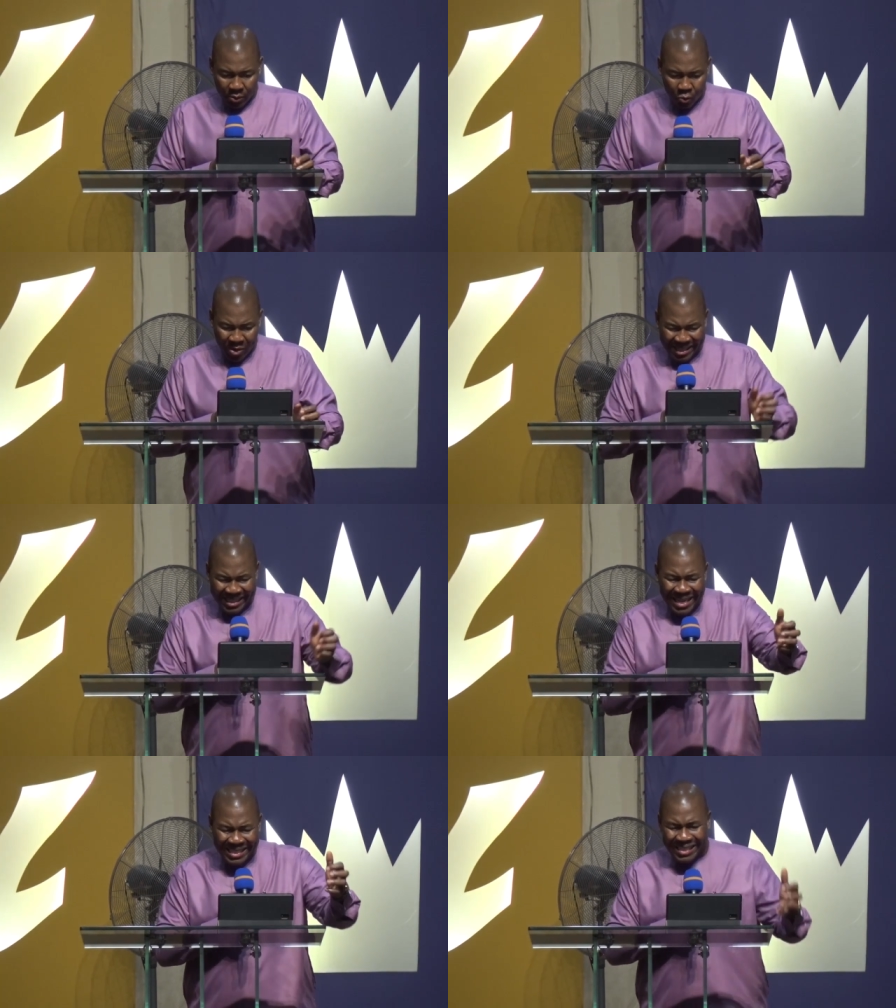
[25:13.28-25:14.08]
What is
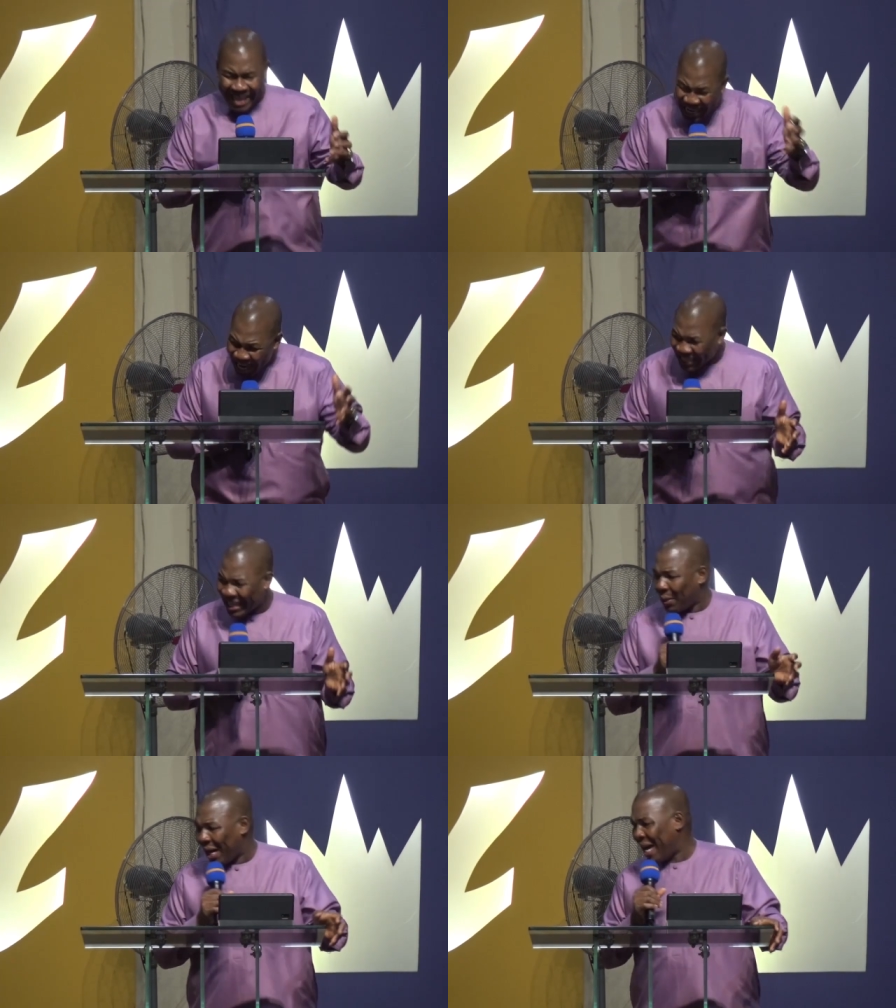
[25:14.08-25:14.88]
that desire in
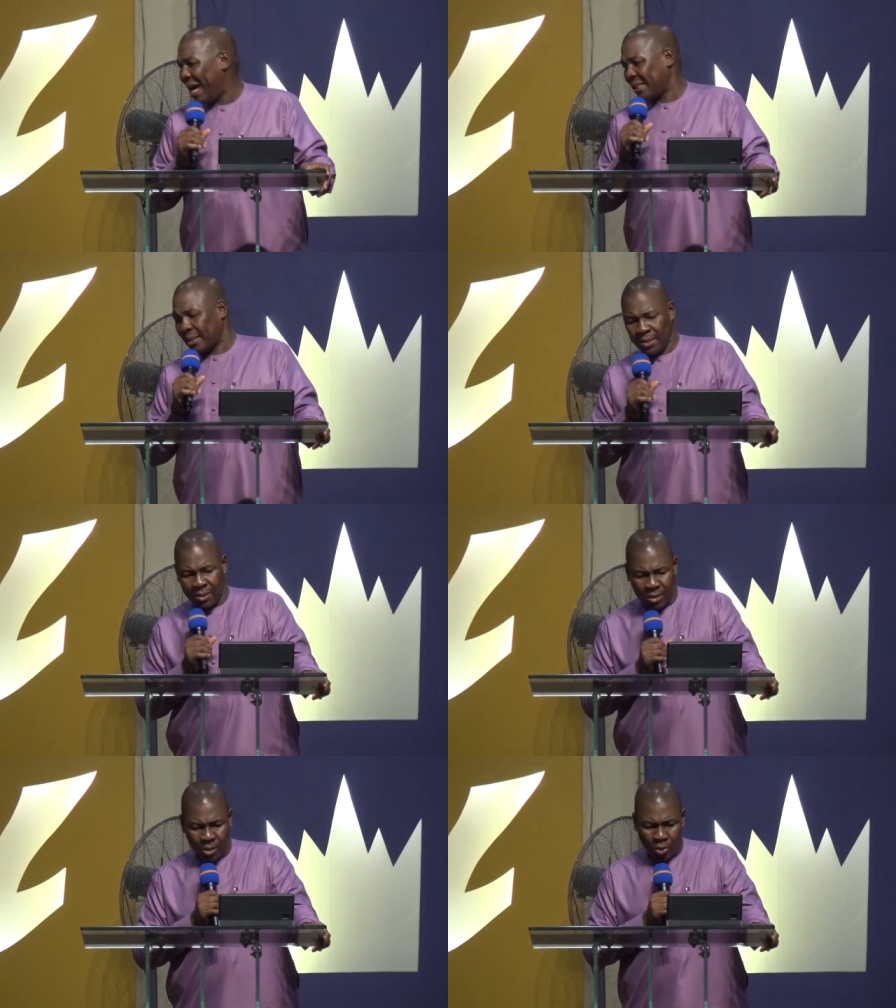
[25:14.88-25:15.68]
our heart?
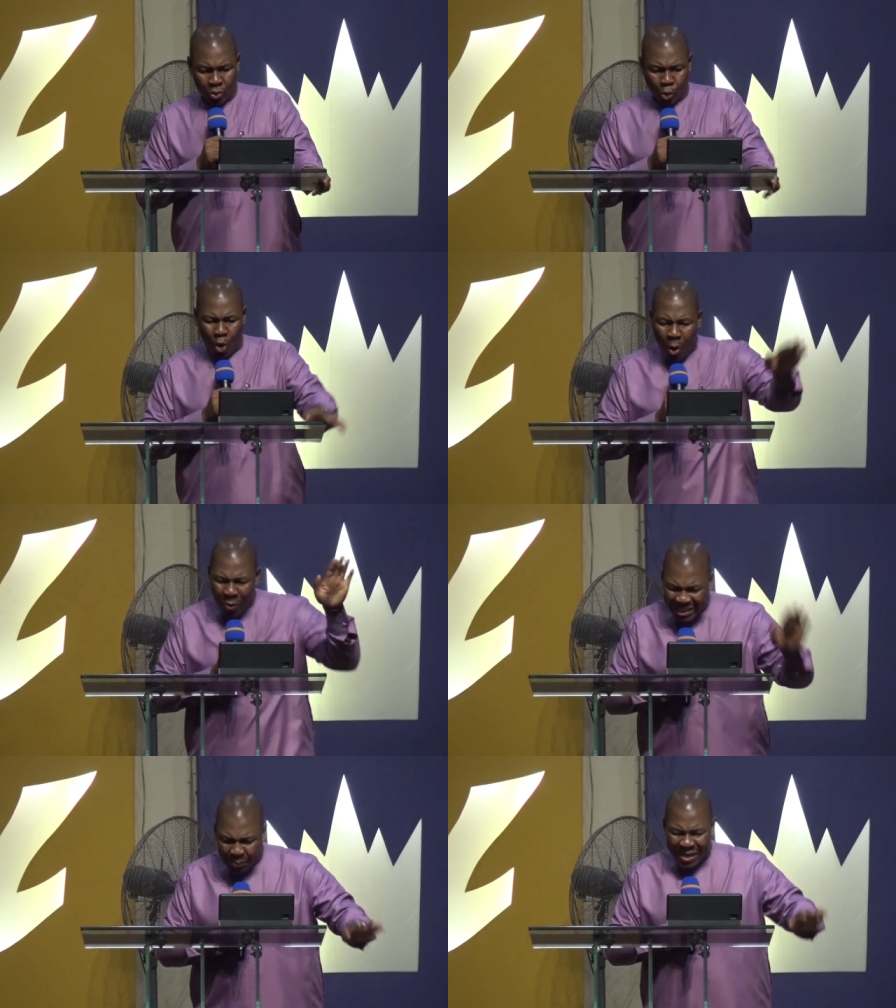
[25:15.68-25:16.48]
To
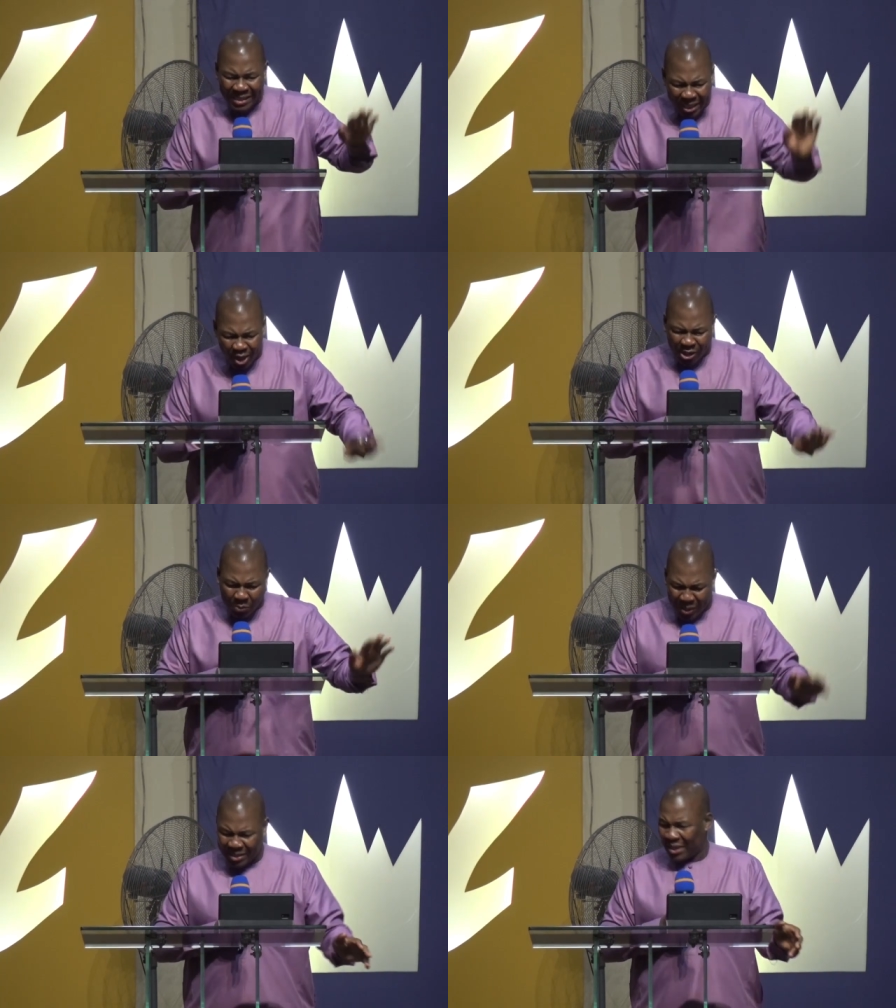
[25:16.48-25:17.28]
always be in the Lord's
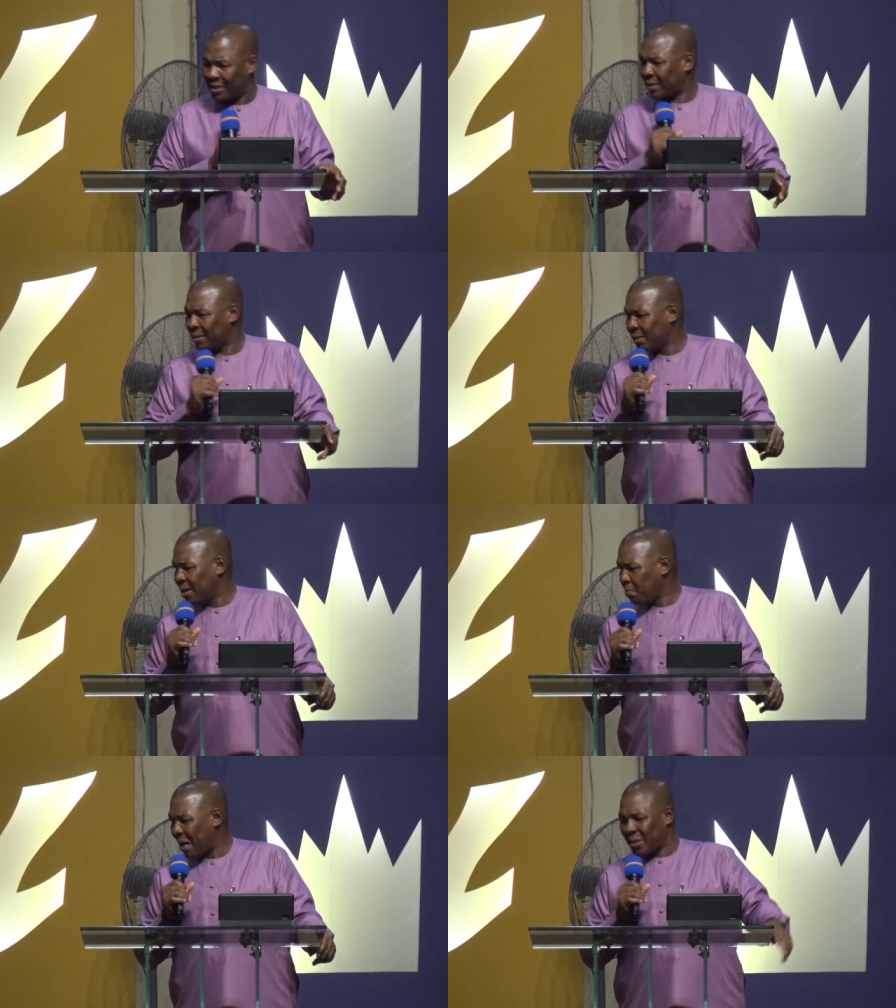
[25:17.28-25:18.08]
presence.
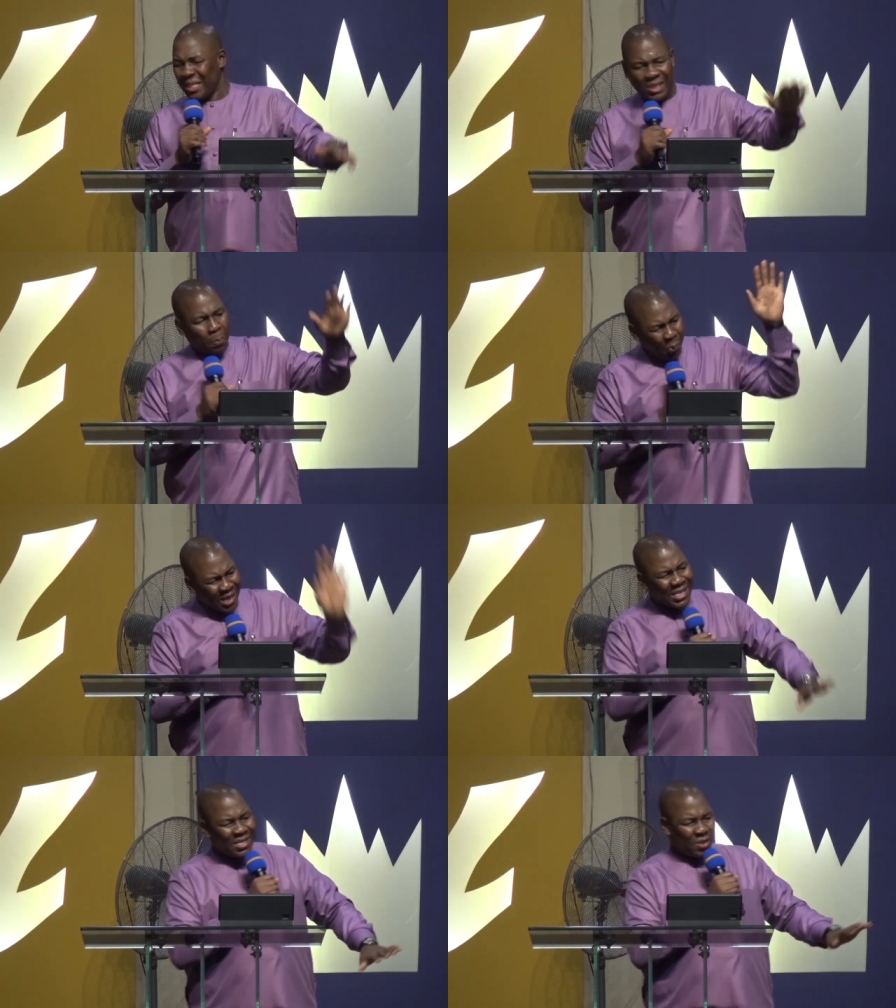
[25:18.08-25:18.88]
Bible says, in the
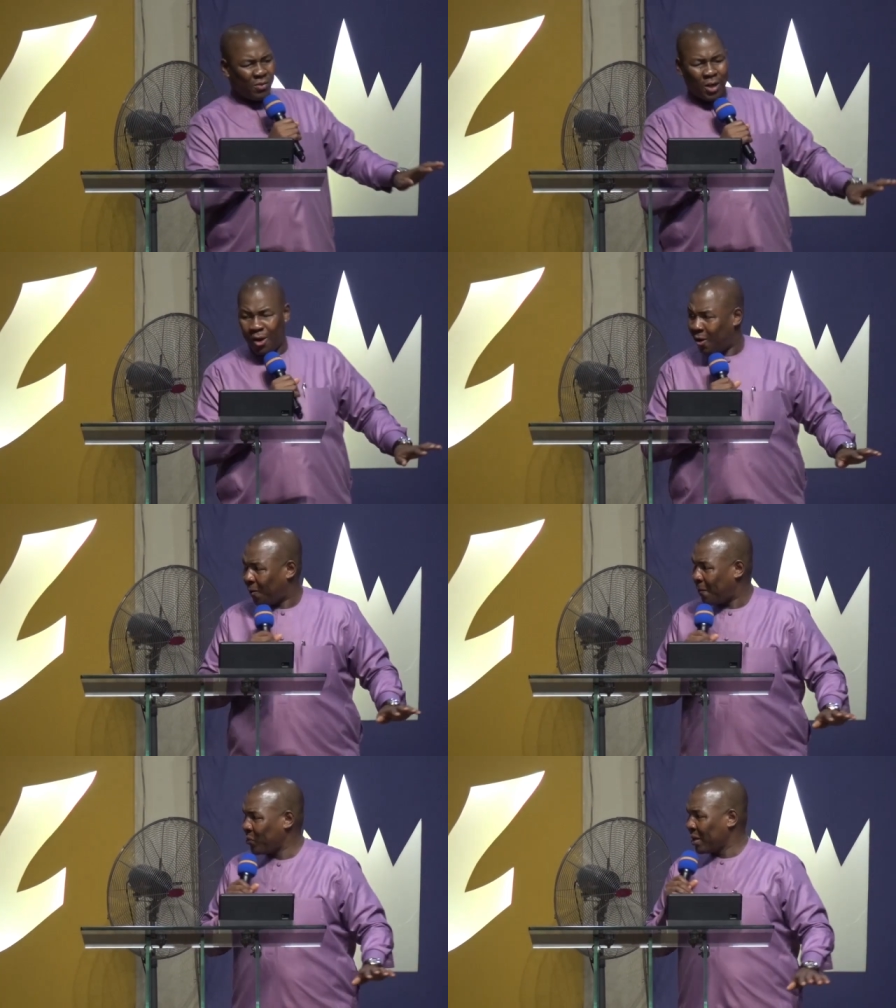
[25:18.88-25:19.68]
presence of the Lord,
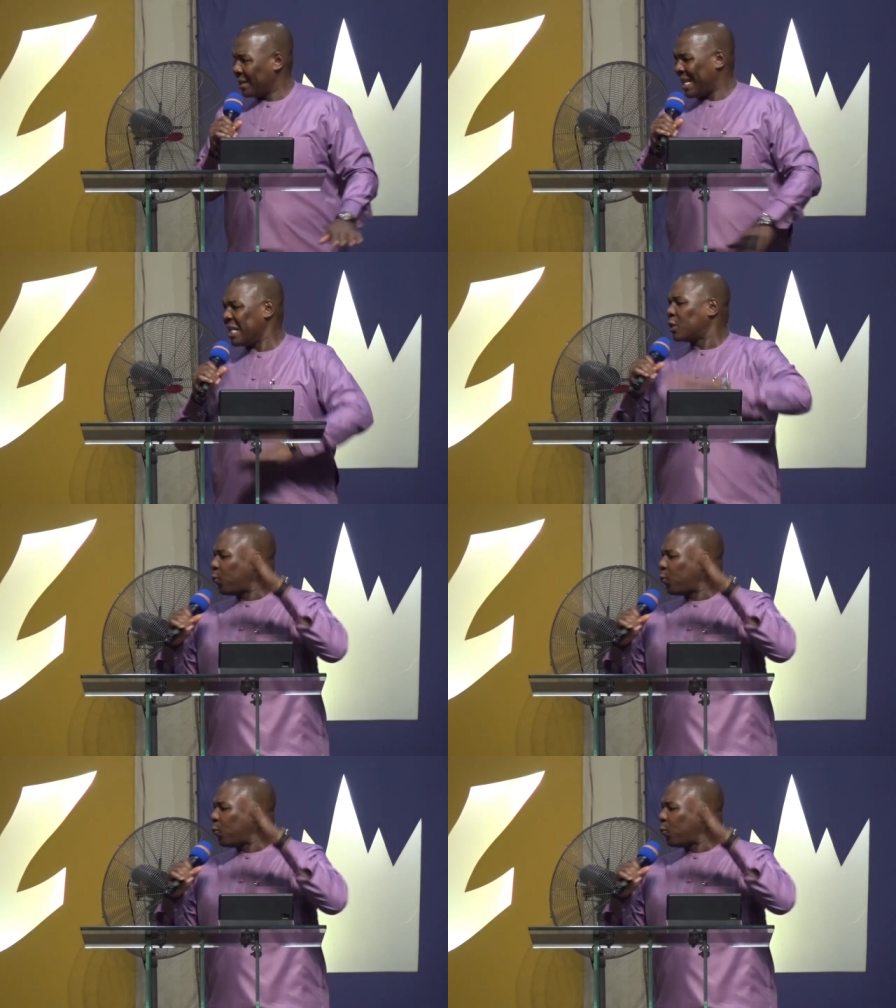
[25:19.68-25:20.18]
there is